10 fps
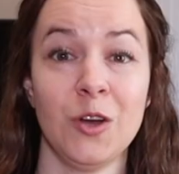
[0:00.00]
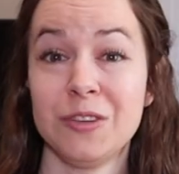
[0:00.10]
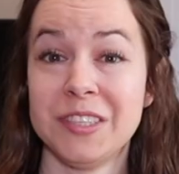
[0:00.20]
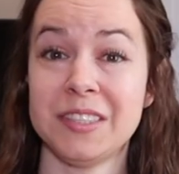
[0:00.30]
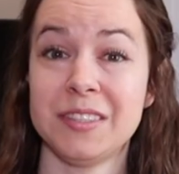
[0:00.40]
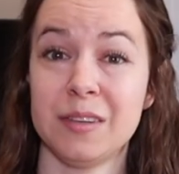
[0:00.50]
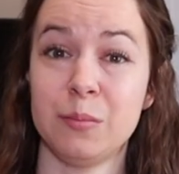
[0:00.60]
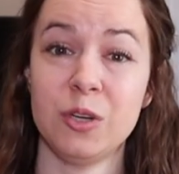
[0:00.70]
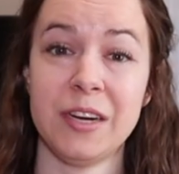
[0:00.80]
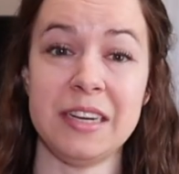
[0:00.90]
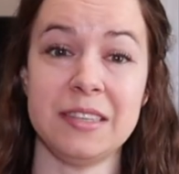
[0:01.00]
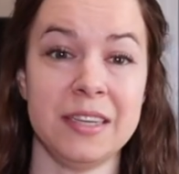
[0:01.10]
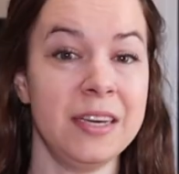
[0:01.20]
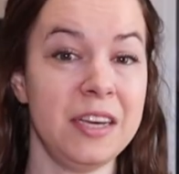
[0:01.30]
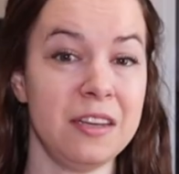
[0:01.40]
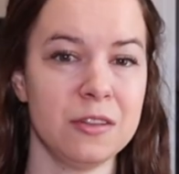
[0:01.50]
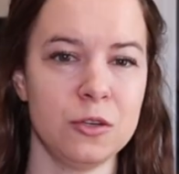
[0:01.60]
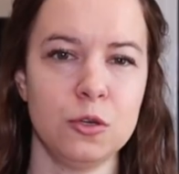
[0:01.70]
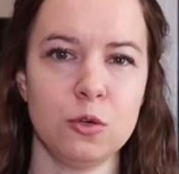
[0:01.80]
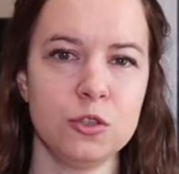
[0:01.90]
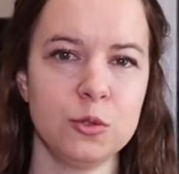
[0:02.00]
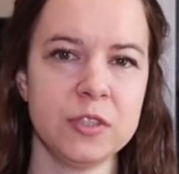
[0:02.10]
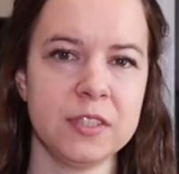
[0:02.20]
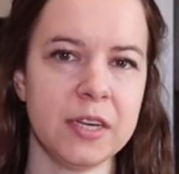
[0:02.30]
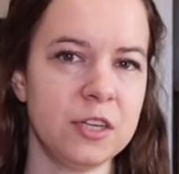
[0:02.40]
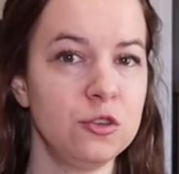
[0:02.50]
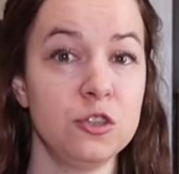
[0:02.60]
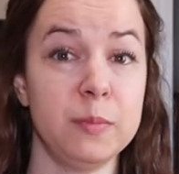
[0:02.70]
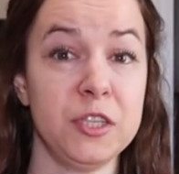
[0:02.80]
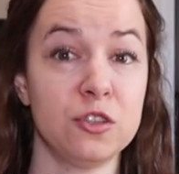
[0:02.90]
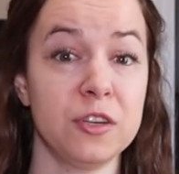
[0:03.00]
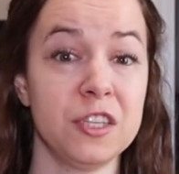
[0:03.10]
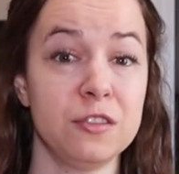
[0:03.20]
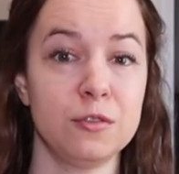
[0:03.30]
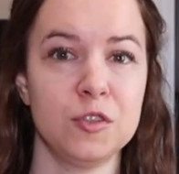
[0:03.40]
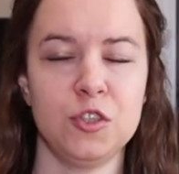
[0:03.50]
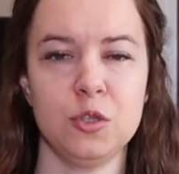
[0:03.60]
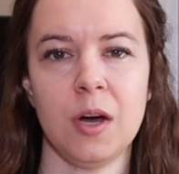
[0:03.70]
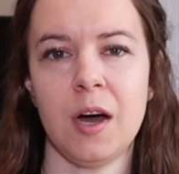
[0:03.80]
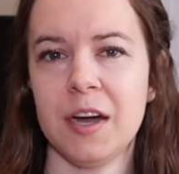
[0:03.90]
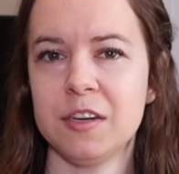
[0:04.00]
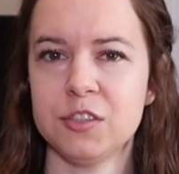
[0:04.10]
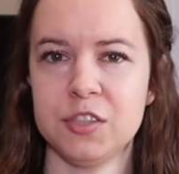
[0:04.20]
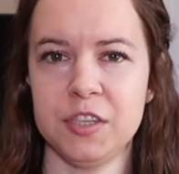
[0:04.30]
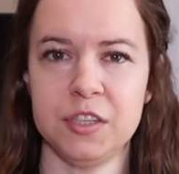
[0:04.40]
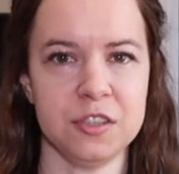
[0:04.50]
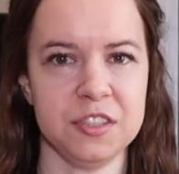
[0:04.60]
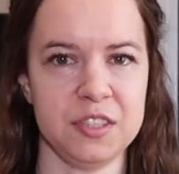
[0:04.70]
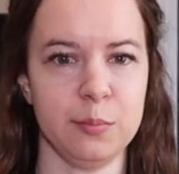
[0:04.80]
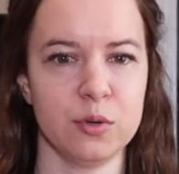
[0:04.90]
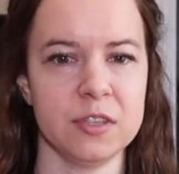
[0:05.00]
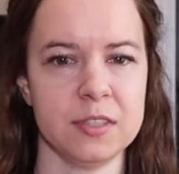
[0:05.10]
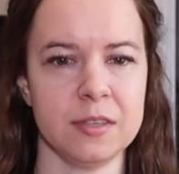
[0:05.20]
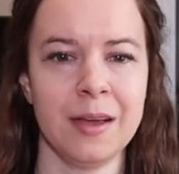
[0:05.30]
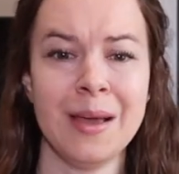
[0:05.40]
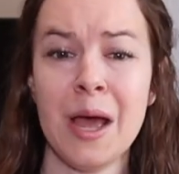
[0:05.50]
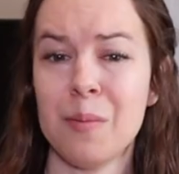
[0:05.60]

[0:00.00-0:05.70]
On December 18th, Knowles was scheduled to be transferred to a higher security prison,